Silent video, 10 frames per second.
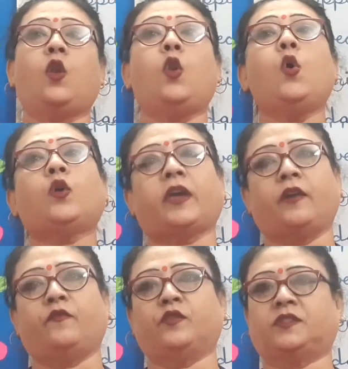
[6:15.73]

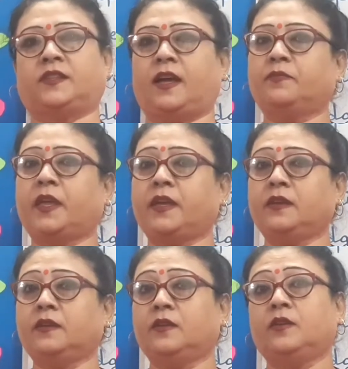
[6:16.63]
looking for
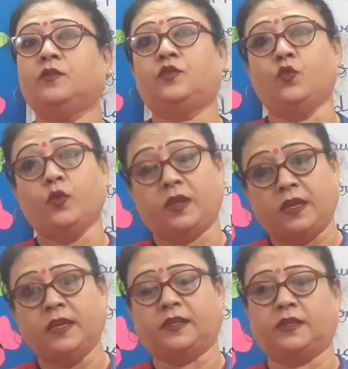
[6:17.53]
something to
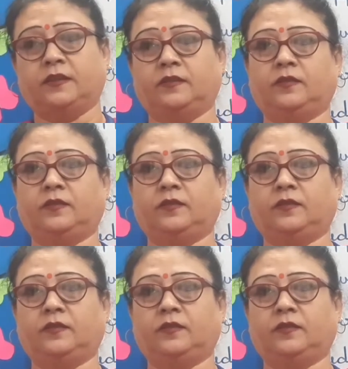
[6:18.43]
eat.